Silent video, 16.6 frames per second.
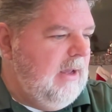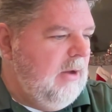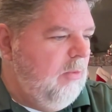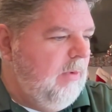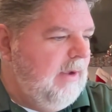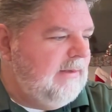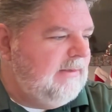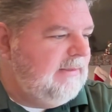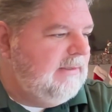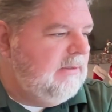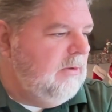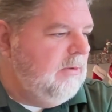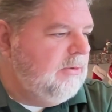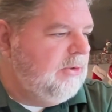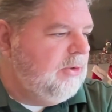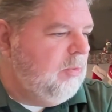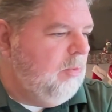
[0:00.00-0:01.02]
Wes
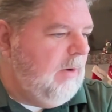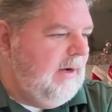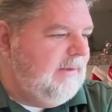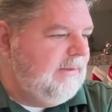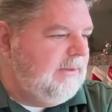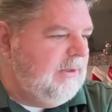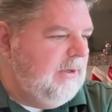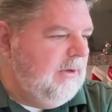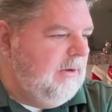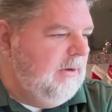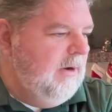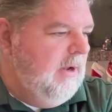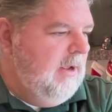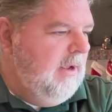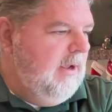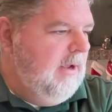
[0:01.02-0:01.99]
Schweitzer,